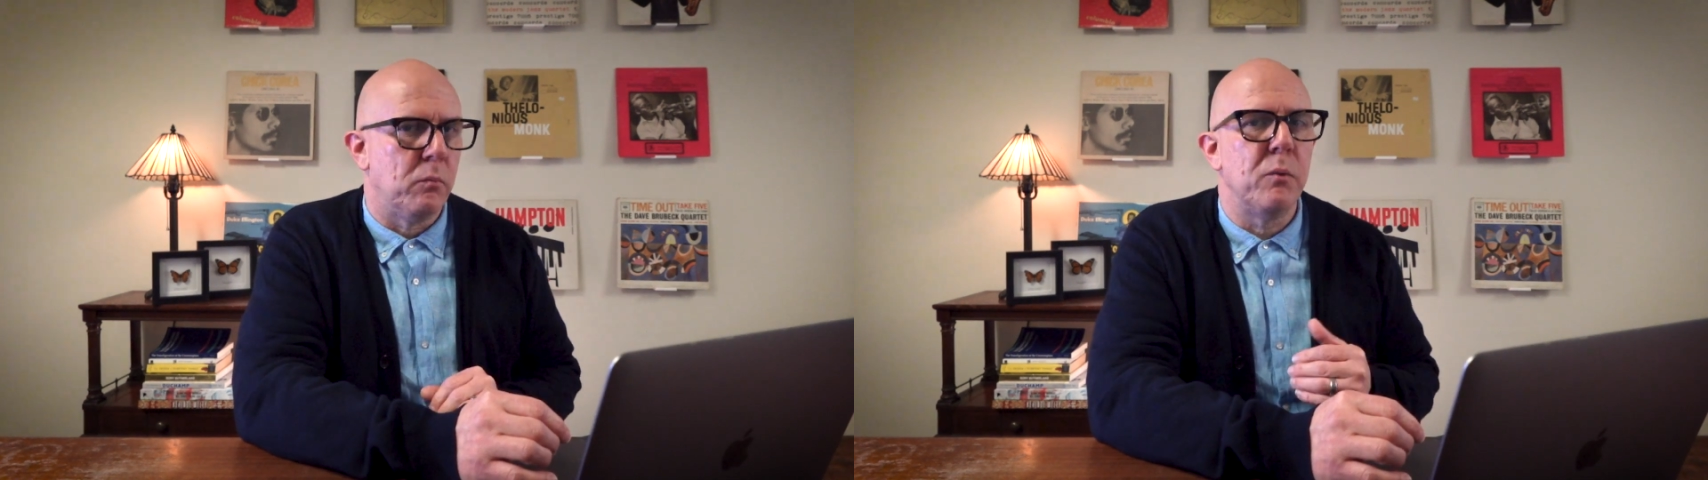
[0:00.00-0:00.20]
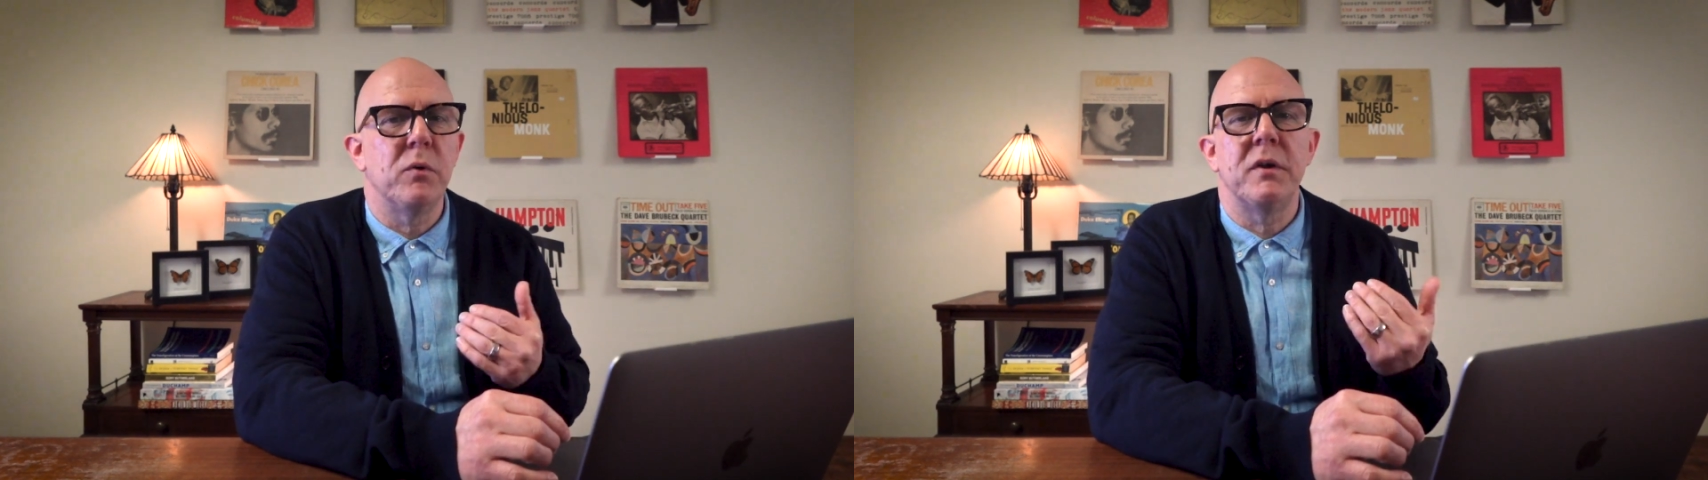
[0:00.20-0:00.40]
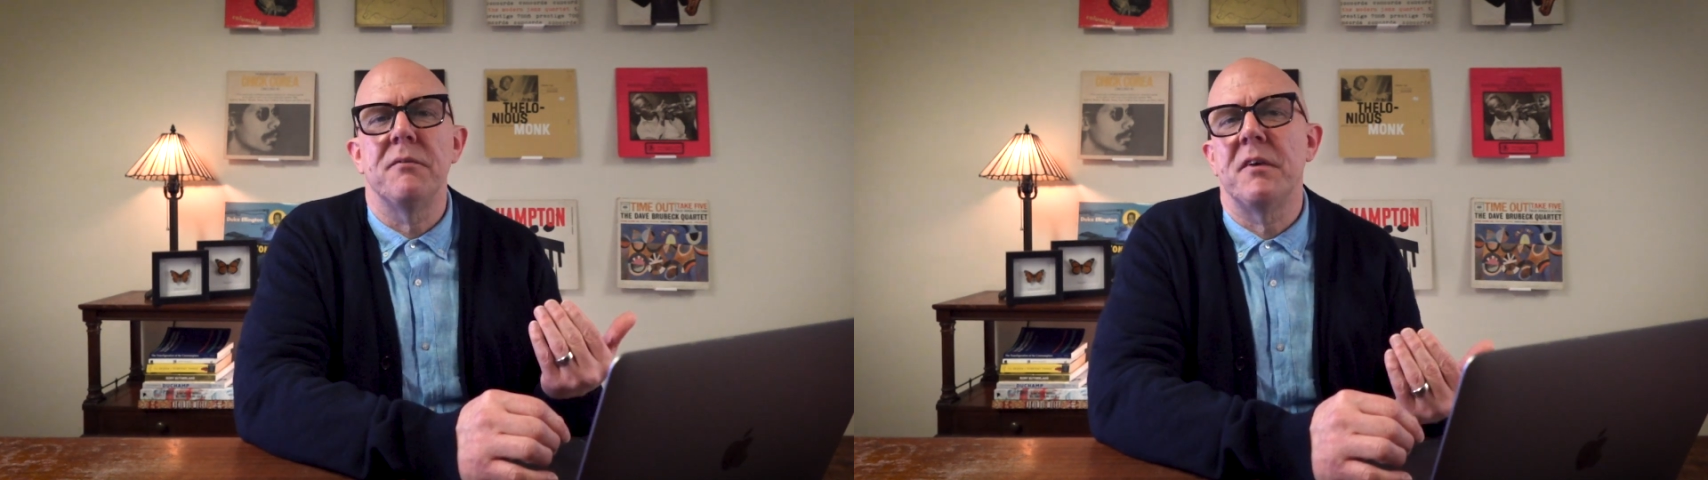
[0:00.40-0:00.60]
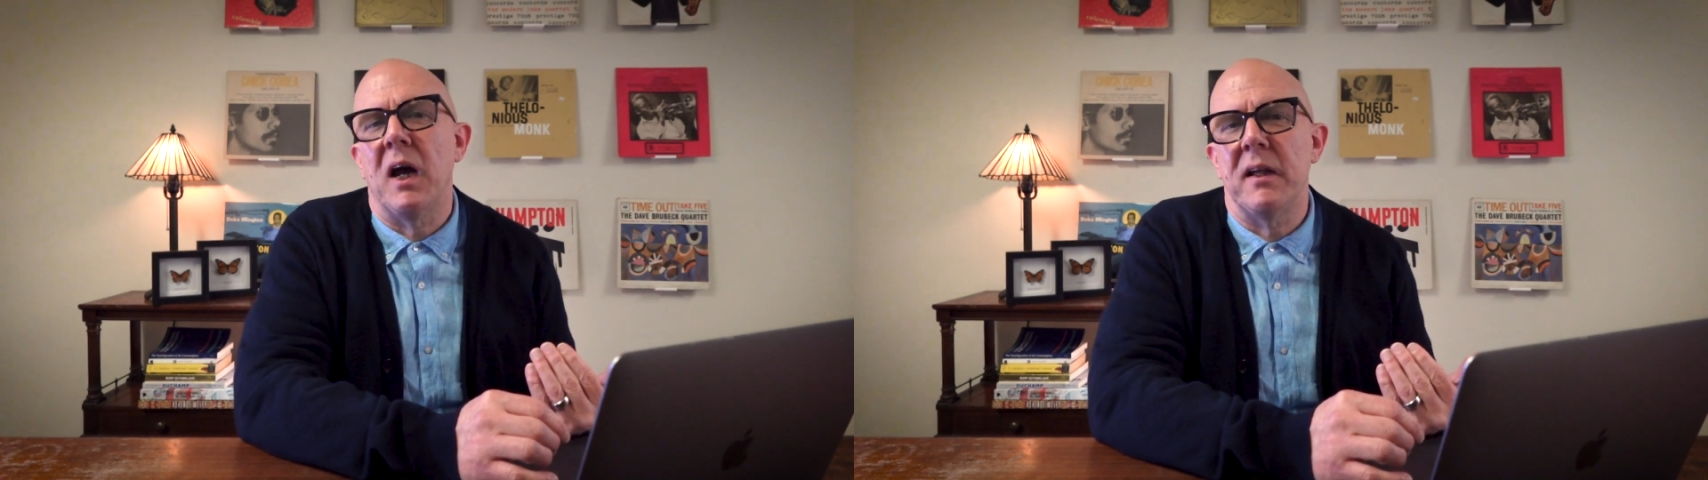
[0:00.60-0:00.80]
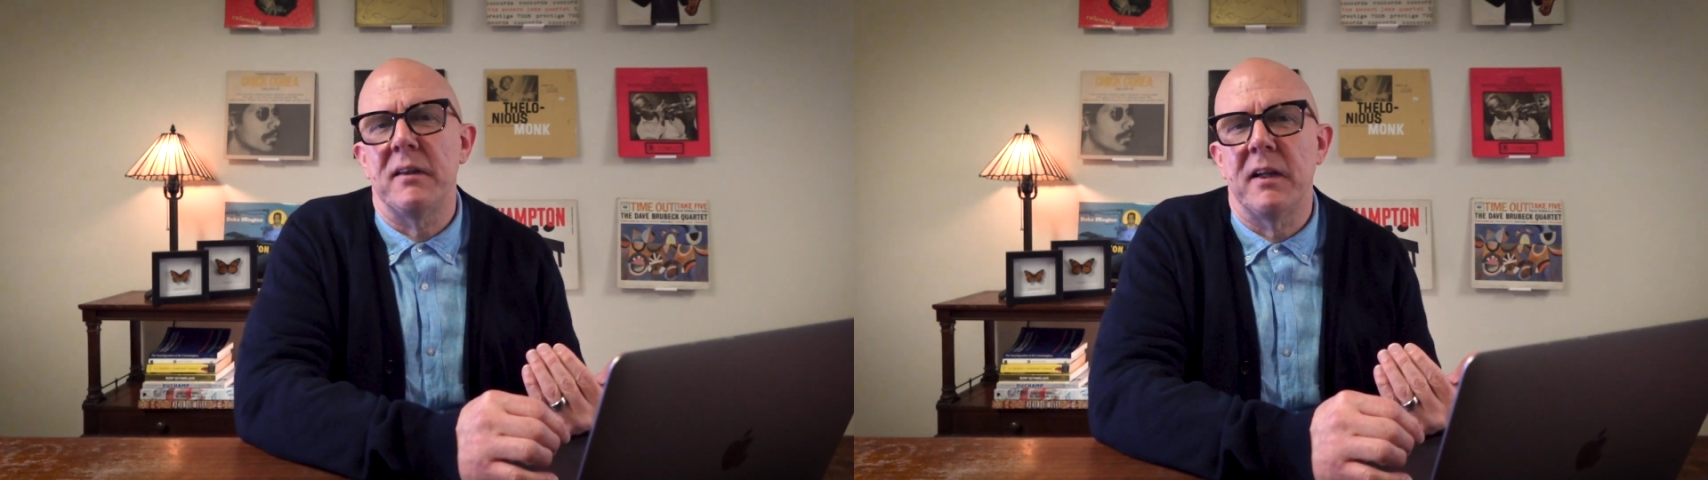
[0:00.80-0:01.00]
we wouldn't have
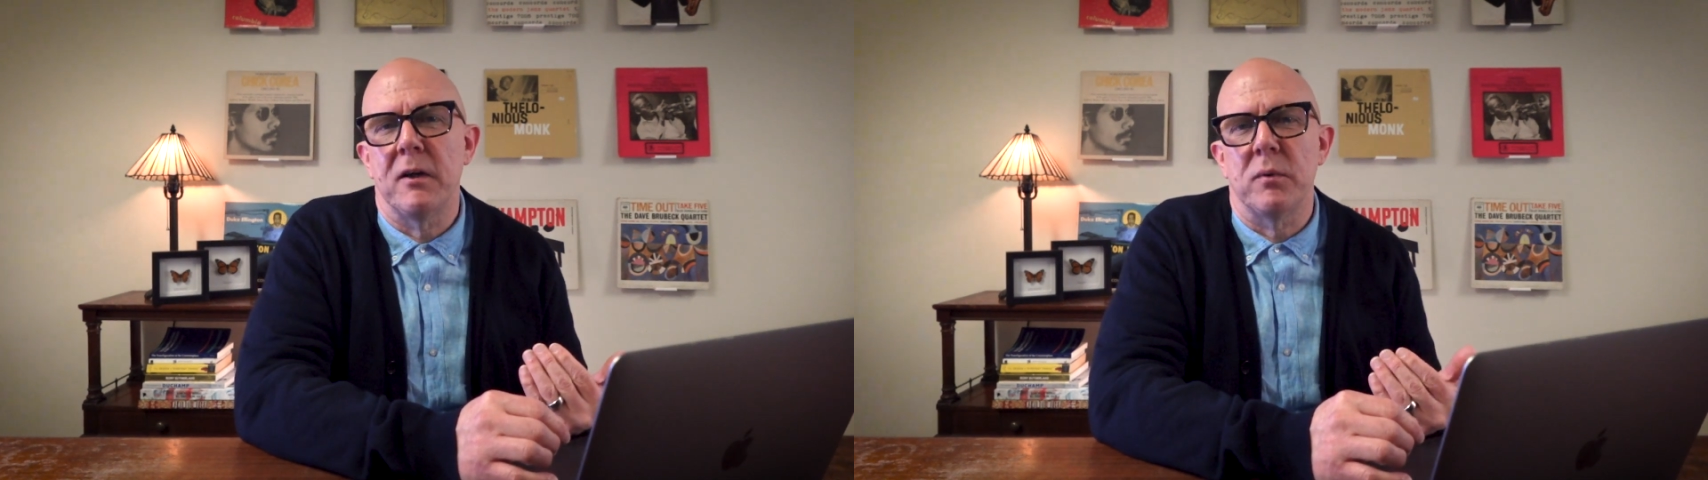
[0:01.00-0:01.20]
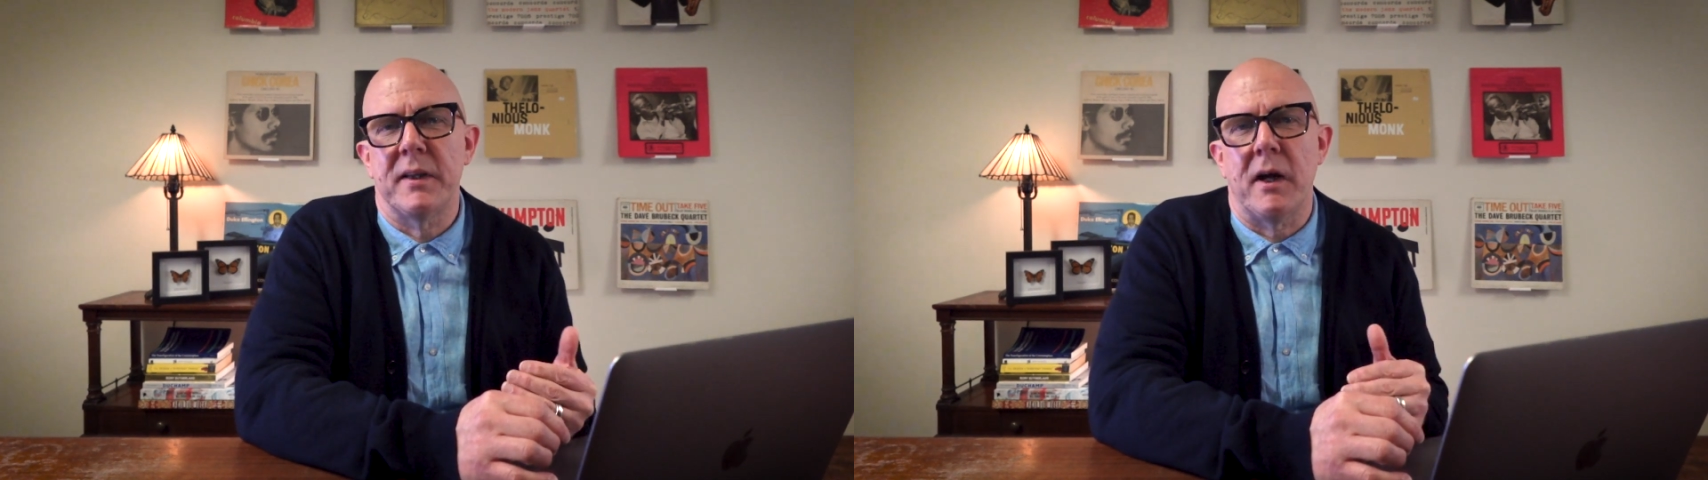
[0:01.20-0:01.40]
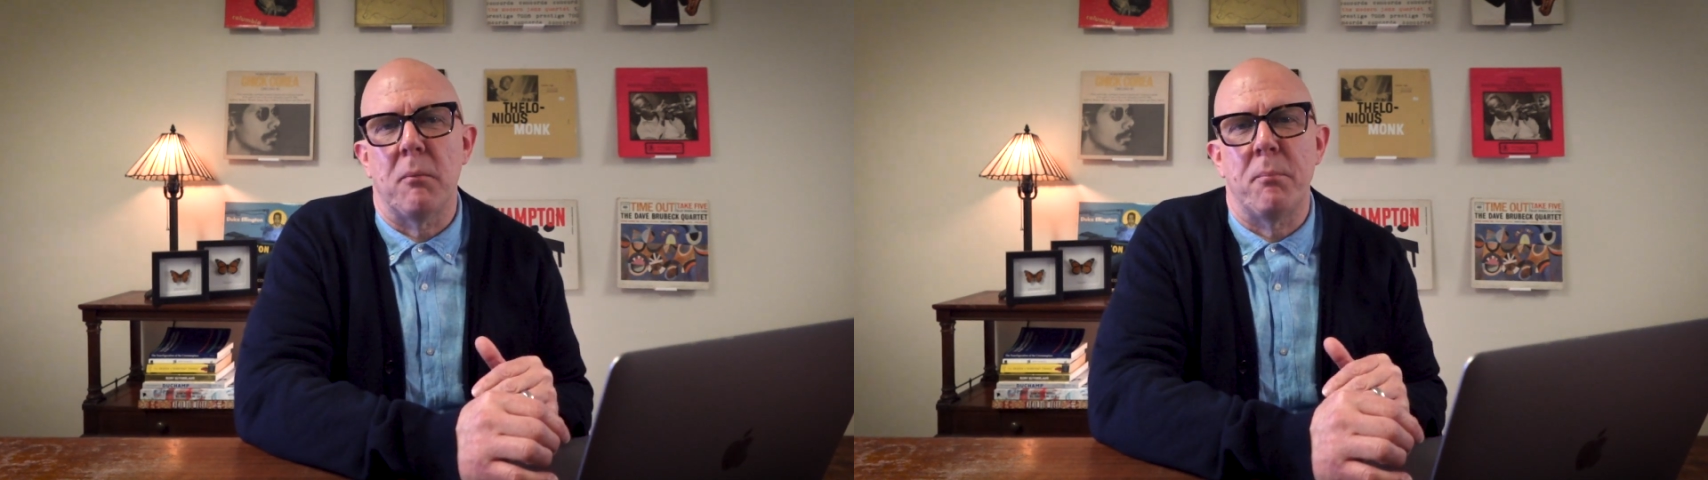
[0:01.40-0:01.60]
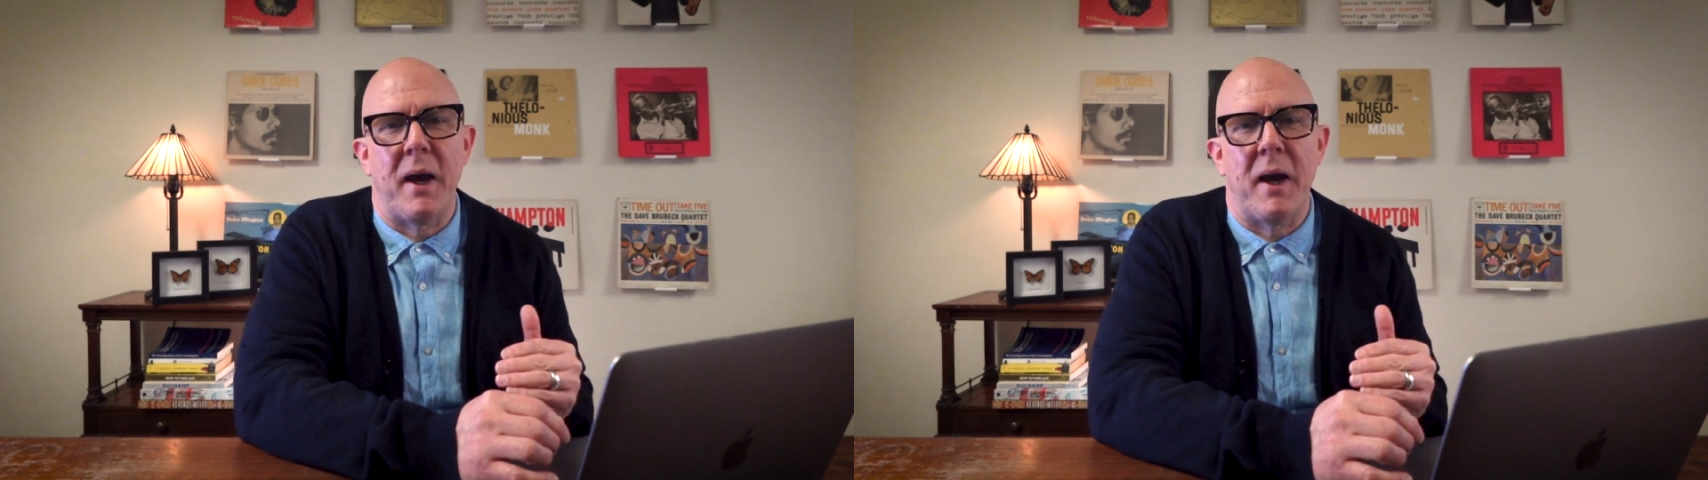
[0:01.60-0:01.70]
gotten there without